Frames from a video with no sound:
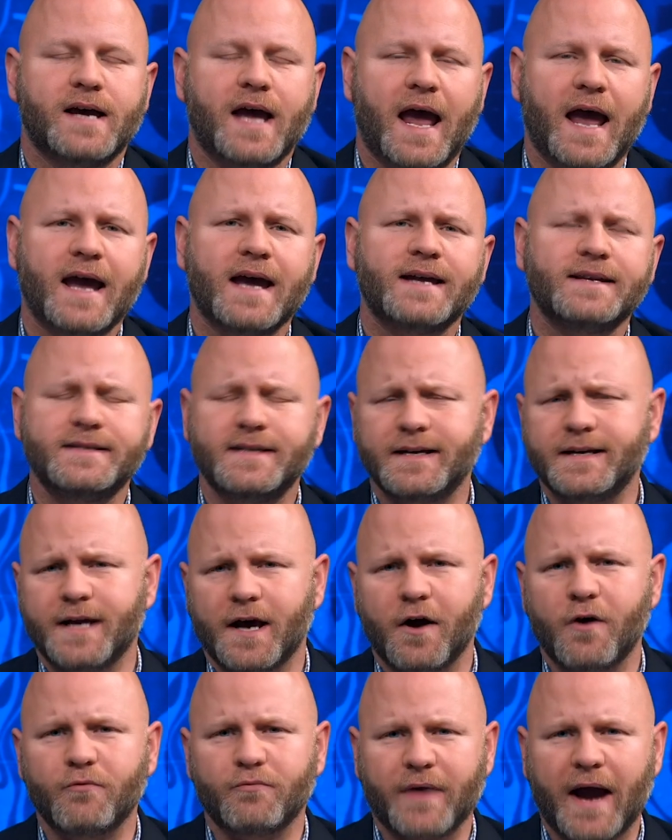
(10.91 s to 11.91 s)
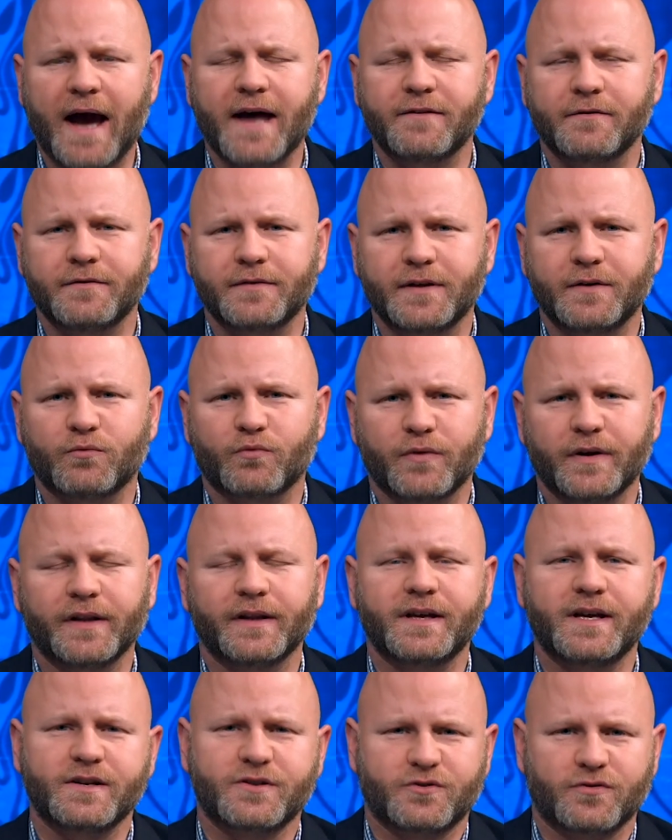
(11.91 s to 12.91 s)
And, you know, rather than
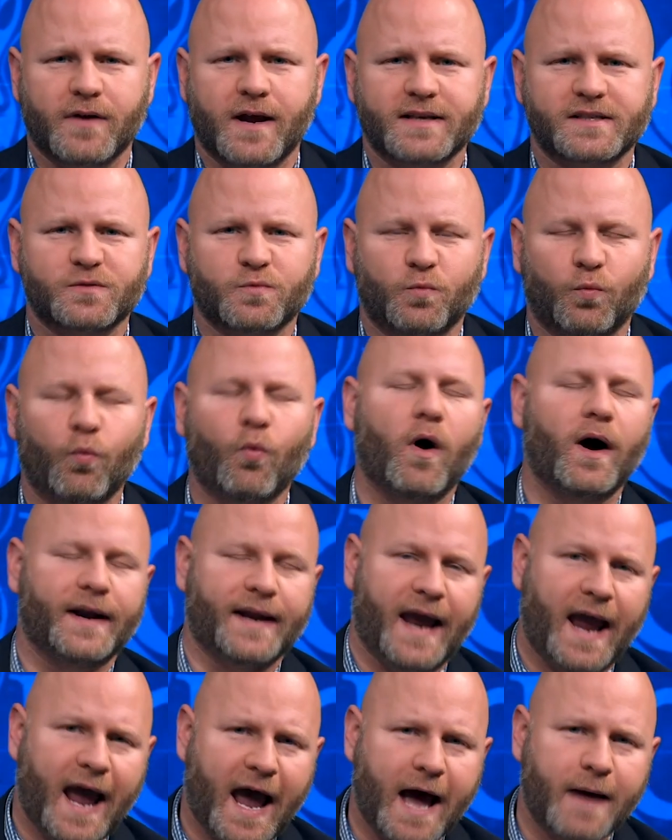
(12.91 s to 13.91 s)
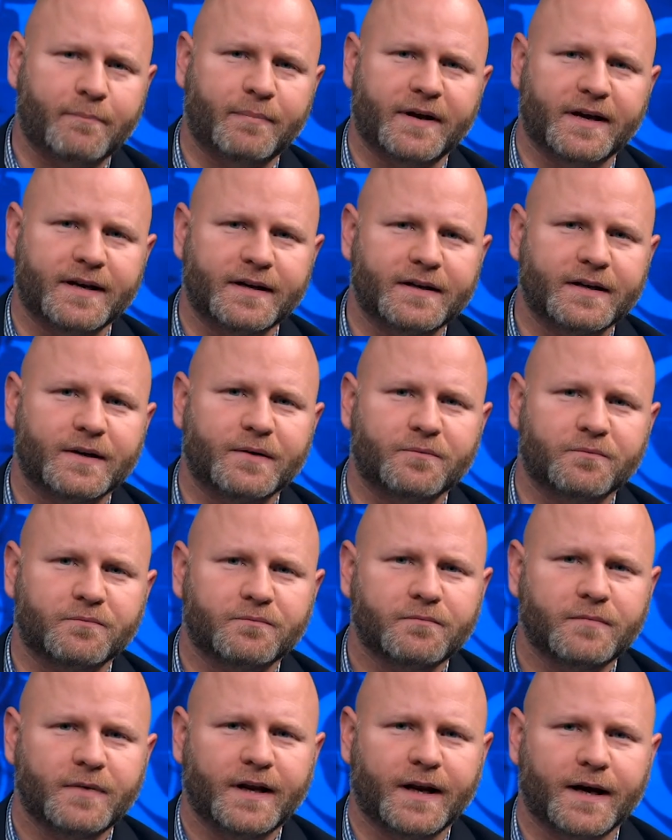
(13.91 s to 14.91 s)
really address what happened
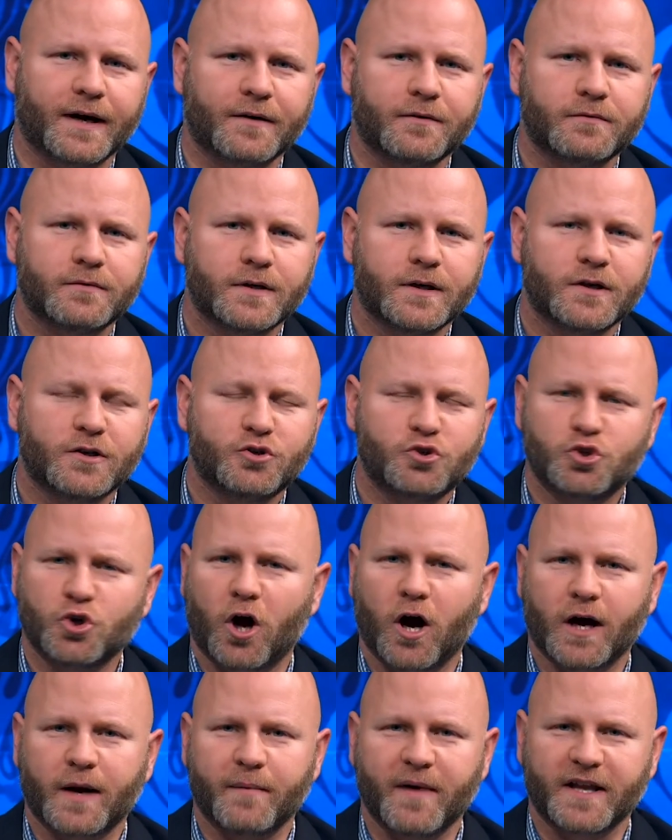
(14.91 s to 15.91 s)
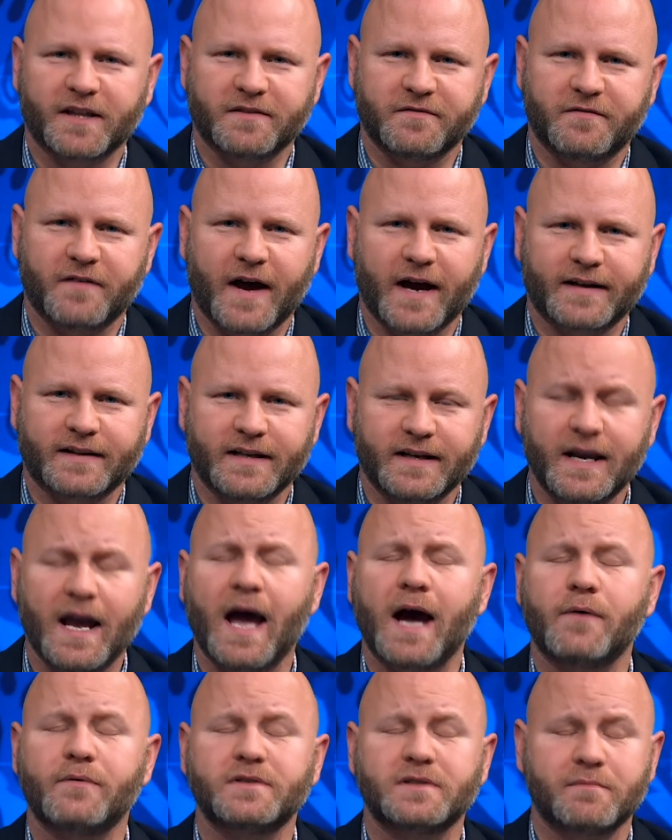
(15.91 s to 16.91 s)
and, you know, talk about the fact that,
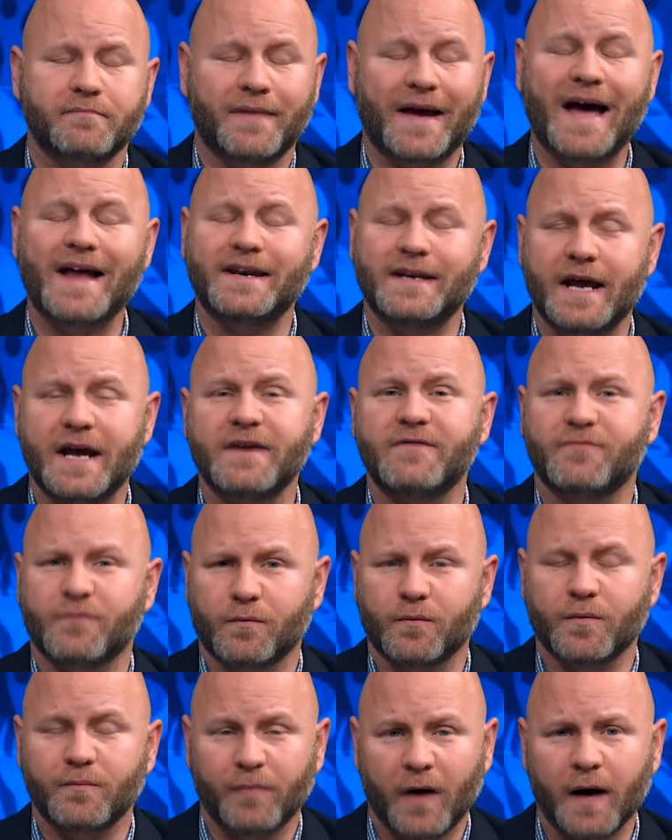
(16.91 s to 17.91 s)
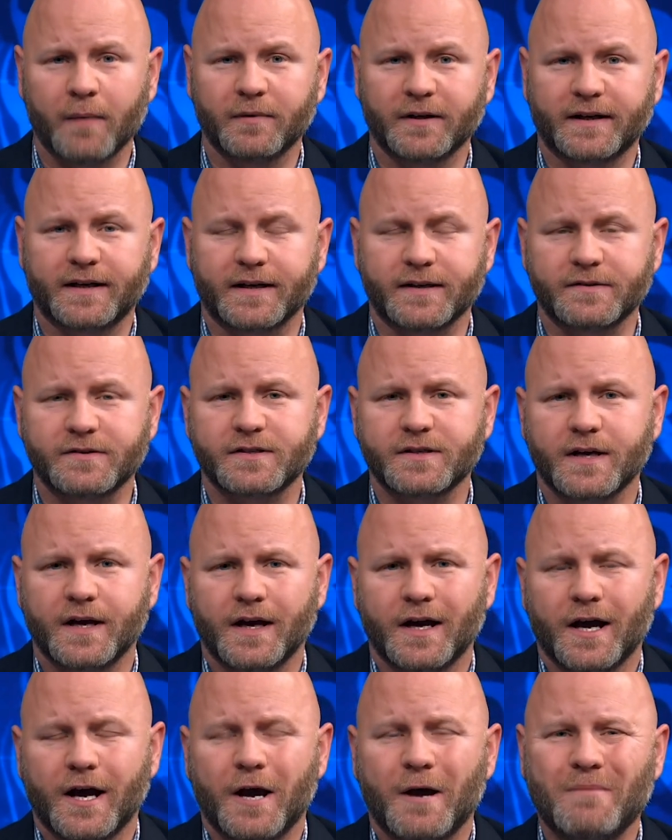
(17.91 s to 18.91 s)
yeah, it was a bad day for Republicans,
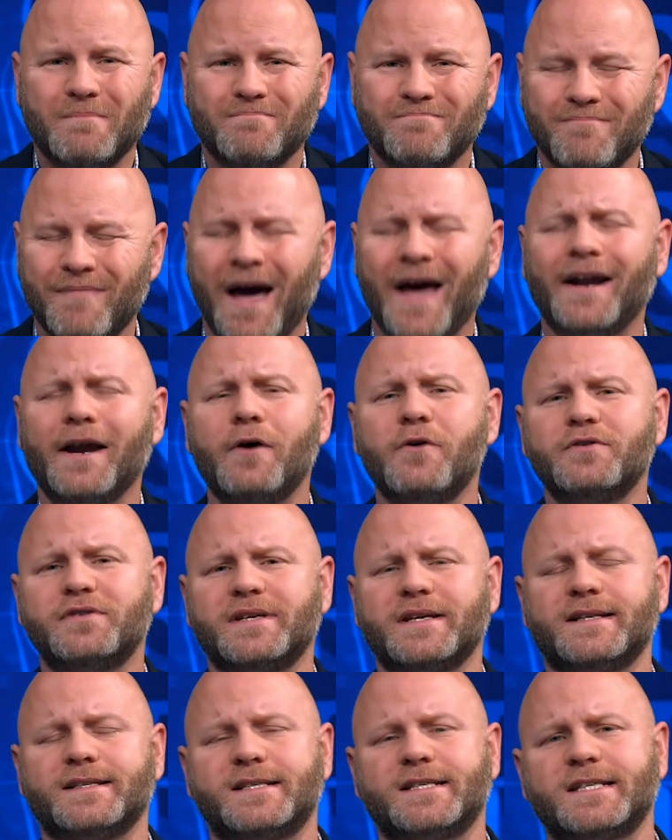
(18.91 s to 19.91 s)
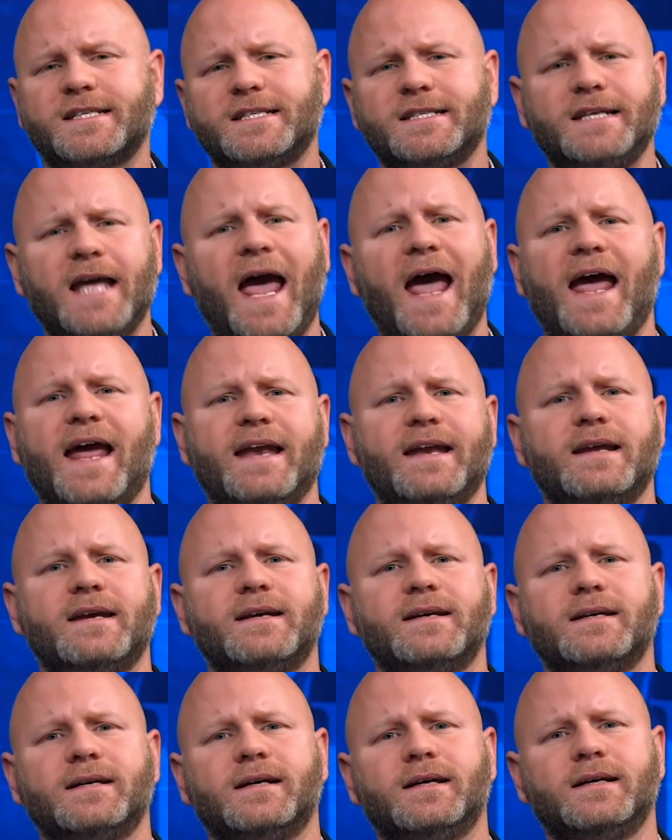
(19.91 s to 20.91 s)
Meadows instead
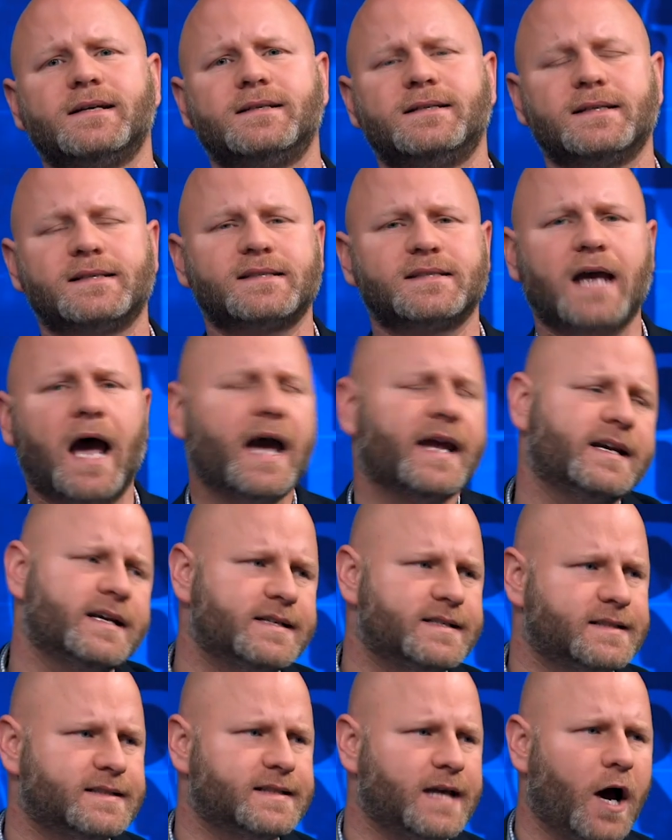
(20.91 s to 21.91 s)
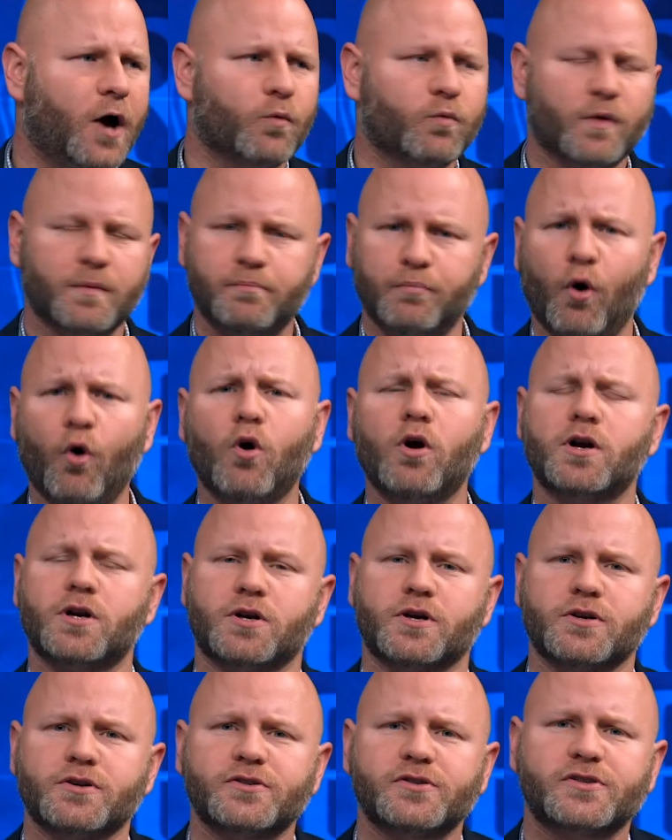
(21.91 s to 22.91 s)
decided to tell
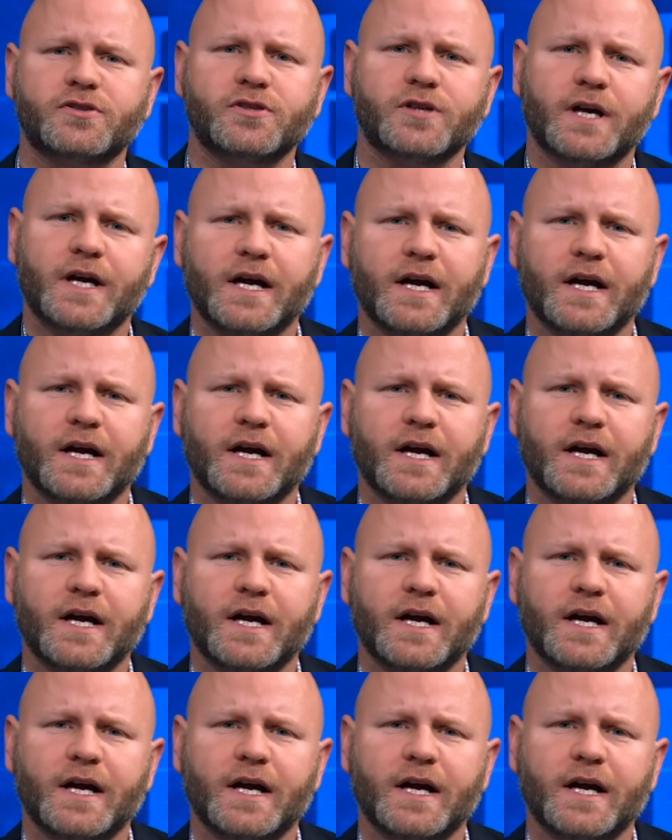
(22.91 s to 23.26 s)
reporters